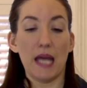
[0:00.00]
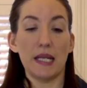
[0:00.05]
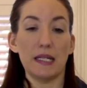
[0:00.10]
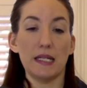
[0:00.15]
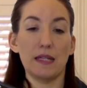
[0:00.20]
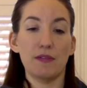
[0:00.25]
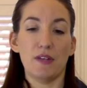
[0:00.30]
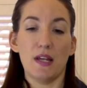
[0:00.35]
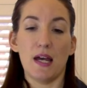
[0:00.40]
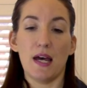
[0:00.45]
and
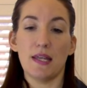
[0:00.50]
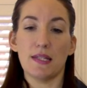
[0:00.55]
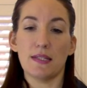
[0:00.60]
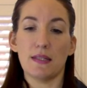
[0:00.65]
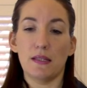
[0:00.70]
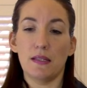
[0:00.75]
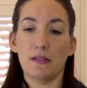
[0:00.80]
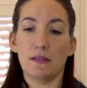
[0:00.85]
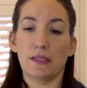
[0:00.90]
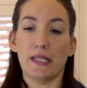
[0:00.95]
it even
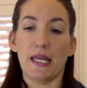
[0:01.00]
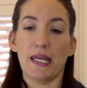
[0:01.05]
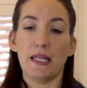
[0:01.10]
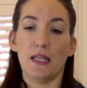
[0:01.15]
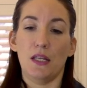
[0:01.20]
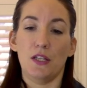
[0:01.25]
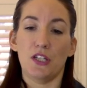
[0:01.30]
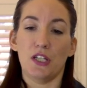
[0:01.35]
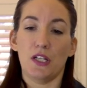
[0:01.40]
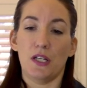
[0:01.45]
has a little
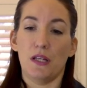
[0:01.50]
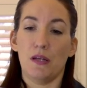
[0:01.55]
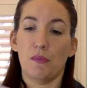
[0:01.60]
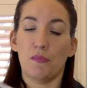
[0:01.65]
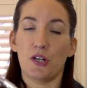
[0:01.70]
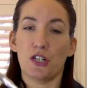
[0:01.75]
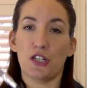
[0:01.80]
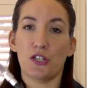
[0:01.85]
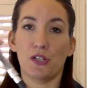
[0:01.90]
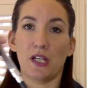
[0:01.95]
gauge in it, a
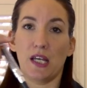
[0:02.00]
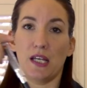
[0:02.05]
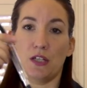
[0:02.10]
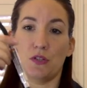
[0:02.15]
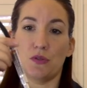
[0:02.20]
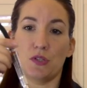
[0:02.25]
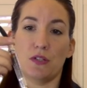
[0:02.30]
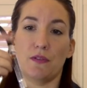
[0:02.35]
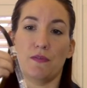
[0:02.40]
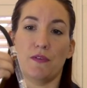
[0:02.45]
pressure
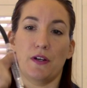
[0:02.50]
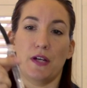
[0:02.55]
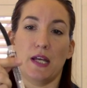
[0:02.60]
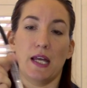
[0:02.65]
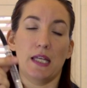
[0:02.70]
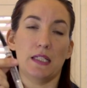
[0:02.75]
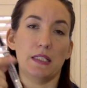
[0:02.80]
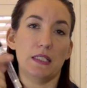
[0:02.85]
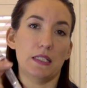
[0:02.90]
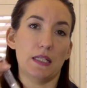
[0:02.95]
gauge, which is very
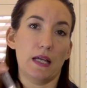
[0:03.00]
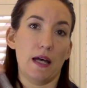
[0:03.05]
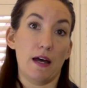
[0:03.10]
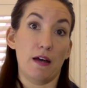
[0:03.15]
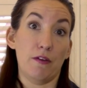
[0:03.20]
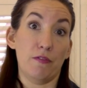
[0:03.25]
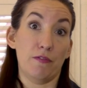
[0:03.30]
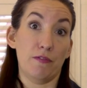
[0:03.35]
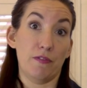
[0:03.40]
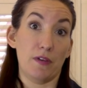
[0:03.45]
handy to
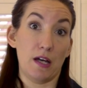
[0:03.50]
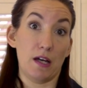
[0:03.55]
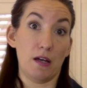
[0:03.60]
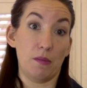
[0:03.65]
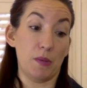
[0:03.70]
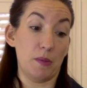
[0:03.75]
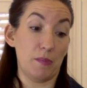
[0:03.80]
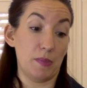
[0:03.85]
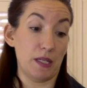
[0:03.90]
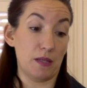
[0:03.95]
have
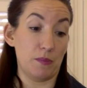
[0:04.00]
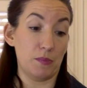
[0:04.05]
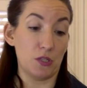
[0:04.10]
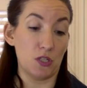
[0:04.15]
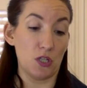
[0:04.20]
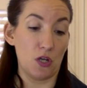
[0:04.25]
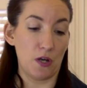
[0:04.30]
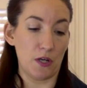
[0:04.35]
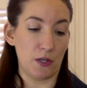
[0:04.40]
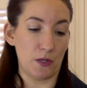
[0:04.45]
uh, pumping up
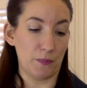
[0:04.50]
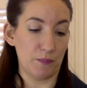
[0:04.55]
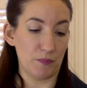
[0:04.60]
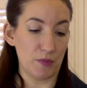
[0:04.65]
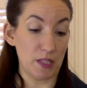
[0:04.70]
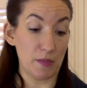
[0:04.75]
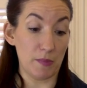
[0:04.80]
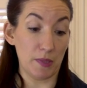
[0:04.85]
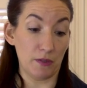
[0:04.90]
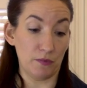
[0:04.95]
your tire
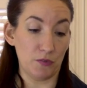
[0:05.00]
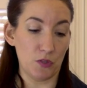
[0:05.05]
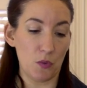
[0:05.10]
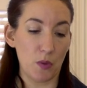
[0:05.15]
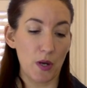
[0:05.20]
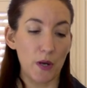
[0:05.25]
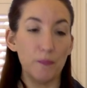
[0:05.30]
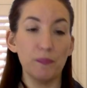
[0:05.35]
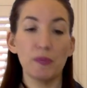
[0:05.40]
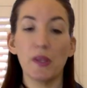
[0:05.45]
in the middle of
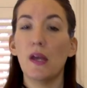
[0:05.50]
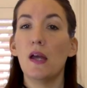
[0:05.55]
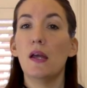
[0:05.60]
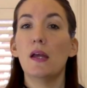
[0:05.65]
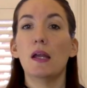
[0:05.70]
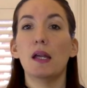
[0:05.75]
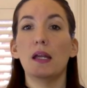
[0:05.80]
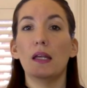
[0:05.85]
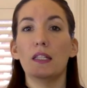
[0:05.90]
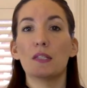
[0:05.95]
nowhere.
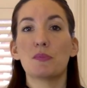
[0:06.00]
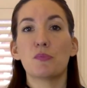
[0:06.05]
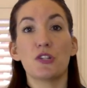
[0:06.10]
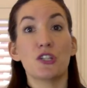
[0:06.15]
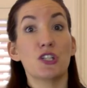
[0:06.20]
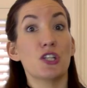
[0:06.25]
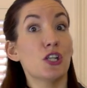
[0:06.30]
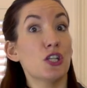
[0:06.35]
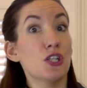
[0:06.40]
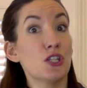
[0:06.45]
It's
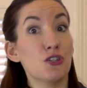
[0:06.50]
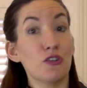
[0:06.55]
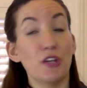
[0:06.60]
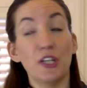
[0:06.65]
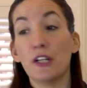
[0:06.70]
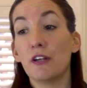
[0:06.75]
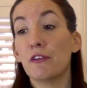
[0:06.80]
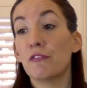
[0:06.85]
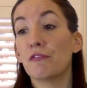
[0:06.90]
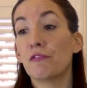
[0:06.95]
Presta and
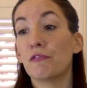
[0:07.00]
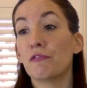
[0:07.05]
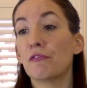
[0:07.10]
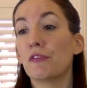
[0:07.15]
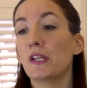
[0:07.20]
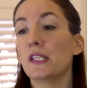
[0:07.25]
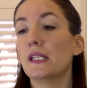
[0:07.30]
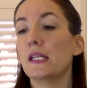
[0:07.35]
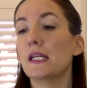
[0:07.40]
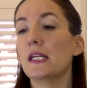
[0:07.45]
Schrader
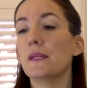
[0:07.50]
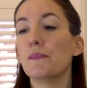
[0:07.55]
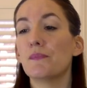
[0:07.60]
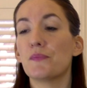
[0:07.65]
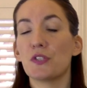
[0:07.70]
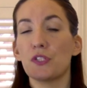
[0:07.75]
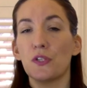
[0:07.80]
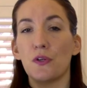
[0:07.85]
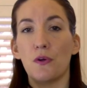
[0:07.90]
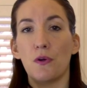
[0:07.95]
friendly,
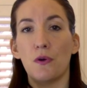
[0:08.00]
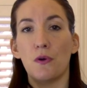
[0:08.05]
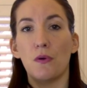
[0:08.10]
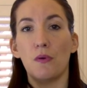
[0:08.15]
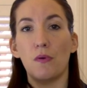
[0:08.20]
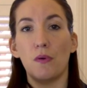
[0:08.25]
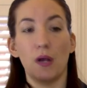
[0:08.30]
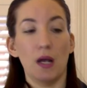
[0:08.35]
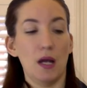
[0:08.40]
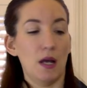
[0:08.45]

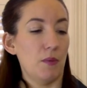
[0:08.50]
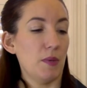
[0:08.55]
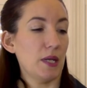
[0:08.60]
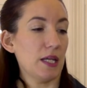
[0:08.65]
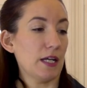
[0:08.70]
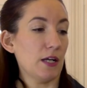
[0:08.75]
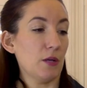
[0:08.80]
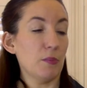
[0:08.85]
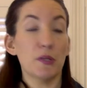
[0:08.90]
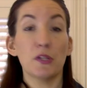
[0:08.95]
so
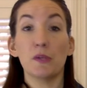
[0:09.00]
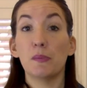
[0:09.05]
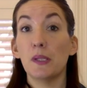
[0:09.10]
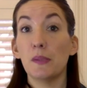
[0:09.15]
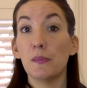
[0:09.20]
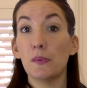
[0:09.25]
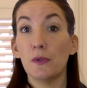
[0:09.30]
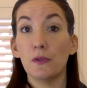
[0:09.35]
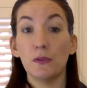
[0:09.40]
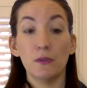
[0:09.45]
we can help other
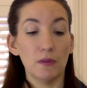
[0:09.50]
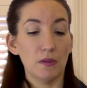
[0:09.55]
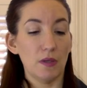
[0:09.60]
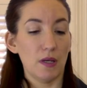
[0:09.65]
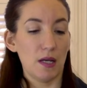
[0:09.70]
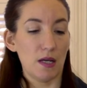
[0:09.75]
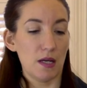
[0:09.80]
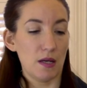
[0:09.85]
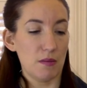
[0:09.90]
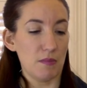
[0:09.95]

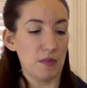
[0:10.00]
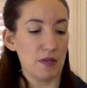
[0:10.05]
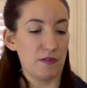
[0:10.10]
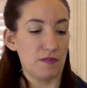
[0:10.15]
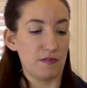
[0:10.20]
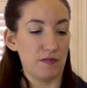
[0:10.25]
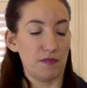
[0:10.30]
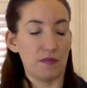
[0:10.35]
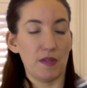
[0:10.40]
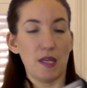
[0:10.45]
people um,
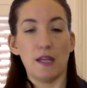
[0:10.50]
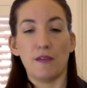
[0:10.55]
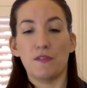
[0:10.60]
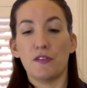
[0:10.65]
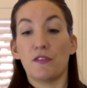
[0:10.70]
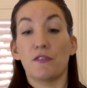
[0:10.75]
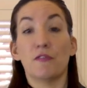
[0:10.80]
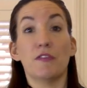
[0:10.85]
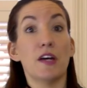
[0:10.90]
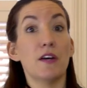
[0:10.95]
if they
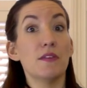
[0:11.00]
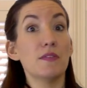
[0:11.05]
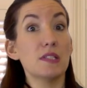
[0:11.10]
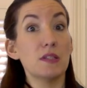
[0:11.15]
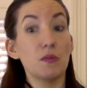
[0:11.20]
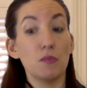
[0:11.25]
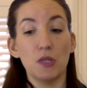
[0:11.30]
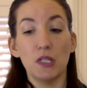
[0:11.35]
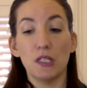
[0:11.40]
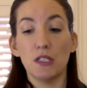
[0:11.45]
have different
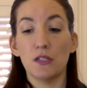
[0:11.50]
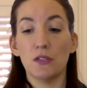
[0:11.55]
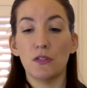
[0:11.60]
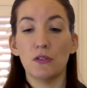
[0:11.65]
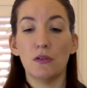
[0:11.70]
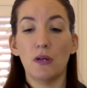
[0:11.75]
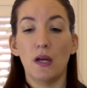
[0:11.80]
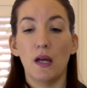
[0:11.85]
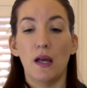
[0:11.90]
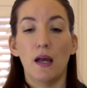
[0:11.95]
valves than we
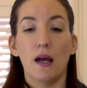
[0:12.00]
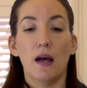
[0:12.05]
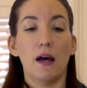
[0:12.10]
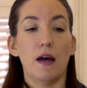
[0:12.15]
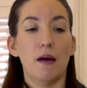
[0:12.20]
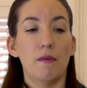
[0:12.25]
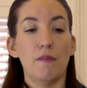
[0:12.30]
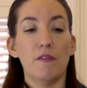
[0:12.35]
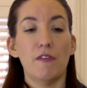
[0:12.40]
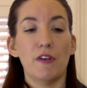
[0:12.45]
do.
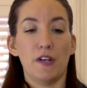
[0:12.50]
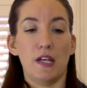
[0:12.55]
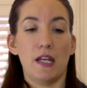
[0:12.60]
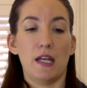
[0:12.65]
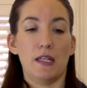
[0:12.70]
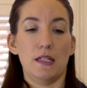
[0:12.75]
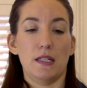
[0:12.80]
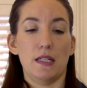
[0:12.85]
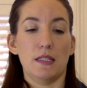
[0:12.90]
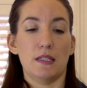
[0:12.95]
Um, very
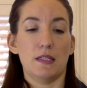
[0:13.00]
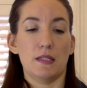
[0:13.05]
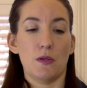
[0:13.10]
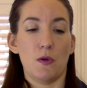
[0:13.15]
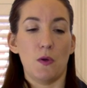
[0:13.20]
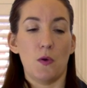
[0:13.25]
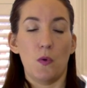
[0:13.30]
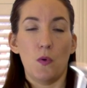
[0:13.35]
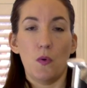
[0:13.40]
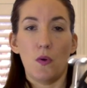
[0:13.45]
handy,
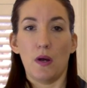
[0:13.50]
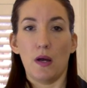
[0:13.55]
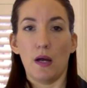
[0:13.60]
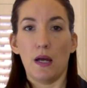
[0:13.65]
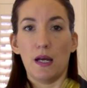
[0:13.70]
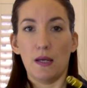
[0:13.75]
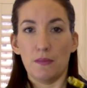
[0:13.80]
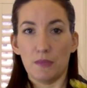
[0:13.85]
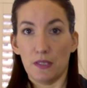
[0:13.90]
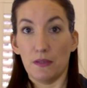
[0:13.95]
so
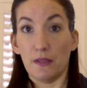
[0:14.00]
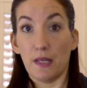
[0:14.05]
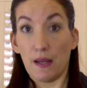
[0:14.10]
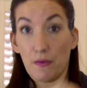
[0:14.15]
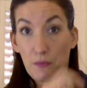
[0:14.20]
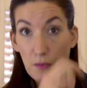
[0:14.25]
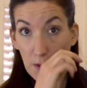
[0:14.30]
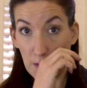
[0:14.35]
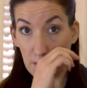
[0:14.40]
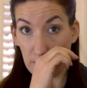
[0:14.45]

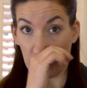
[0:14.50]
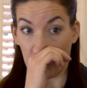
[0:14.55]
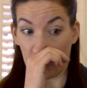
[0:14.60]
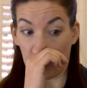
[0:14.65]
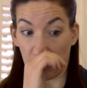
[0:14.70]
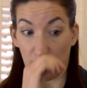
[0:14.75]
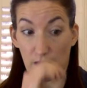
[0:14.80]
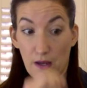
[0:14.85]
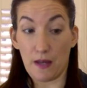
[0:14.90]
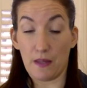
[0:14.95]
absolutely
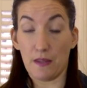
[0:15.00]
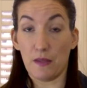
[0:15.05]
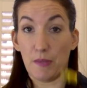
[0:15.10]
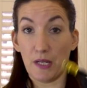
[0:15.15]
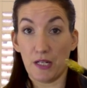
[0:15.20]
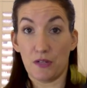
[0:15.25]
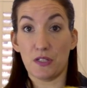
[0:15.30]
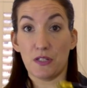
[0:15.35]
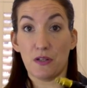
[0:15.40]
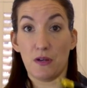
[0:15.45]
worth uh, the
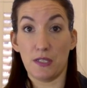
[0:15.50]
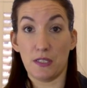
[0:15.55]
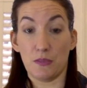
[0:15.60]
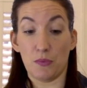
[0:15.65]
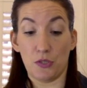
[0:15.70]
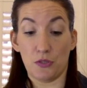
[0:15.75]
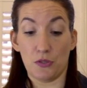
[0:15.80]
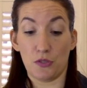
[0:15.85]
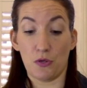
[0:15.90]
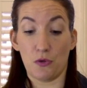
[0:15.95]
bigger
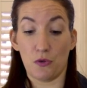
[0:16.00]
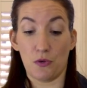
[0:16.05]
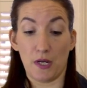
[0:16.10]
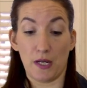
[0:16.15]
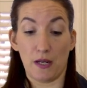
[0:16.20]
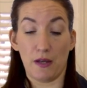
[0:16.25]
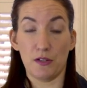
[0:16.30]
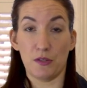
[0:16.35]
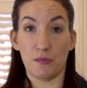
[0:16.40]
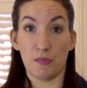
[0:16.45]
size when you're
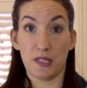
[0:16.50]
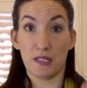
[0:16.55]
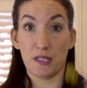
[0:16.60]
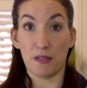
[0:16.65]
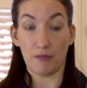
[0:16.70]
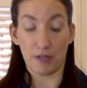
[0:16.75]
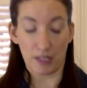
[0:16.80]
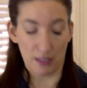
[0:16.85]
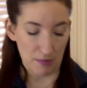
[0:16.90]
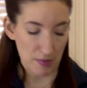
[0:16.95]
touring. one hundred
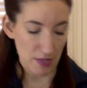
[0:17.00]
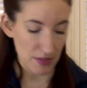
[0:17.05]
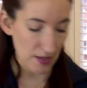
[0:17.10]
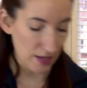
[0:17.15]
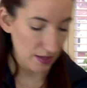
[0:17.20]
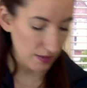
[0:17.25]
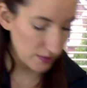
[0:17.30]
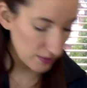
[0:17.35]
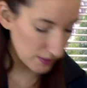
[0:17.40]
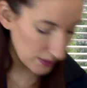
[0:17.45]
percent recommend
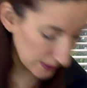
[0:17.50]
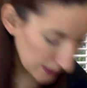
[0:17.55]
that.